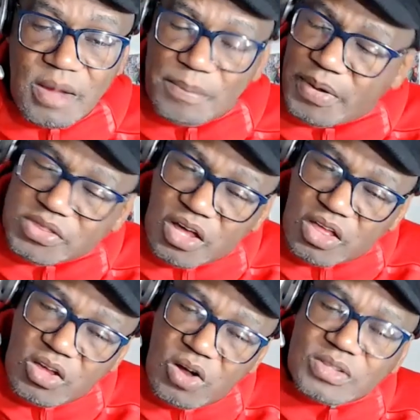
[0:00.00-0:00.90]
But the
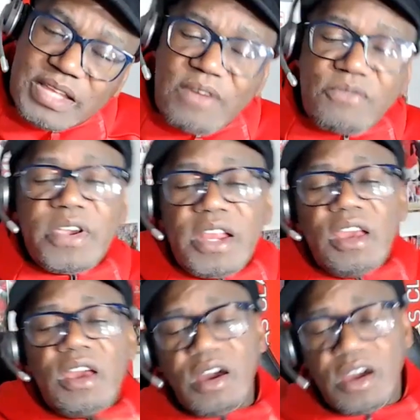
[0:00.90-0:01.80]
goal that
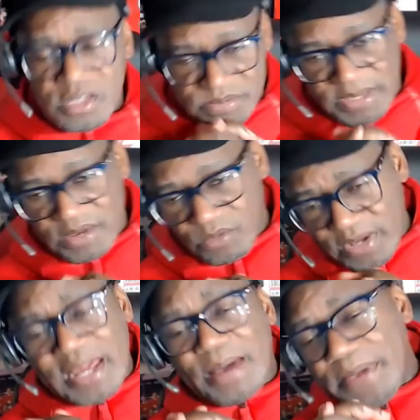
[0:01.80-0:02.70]
really hurts me,
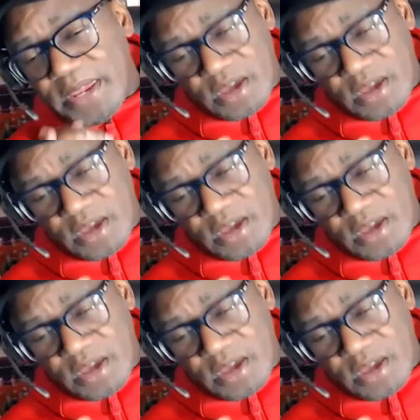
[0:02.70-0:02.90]
when I mean